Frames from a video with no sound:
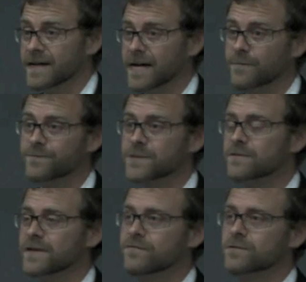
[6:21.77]
um,
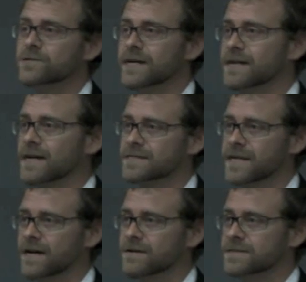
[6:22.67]
sort of infiltrating our
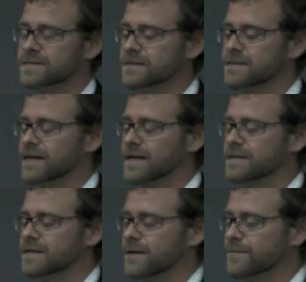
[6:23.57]
towns and,
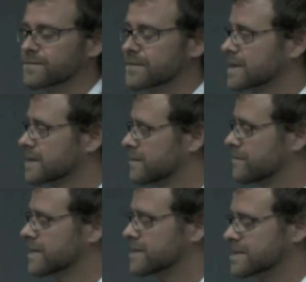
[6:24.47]
and um,
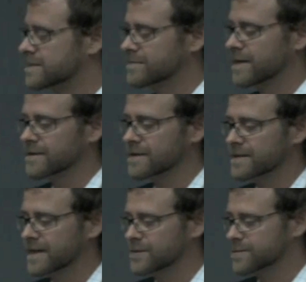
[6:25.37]
villages around
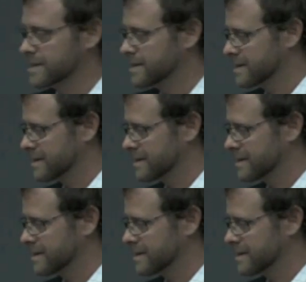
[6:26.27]
the country,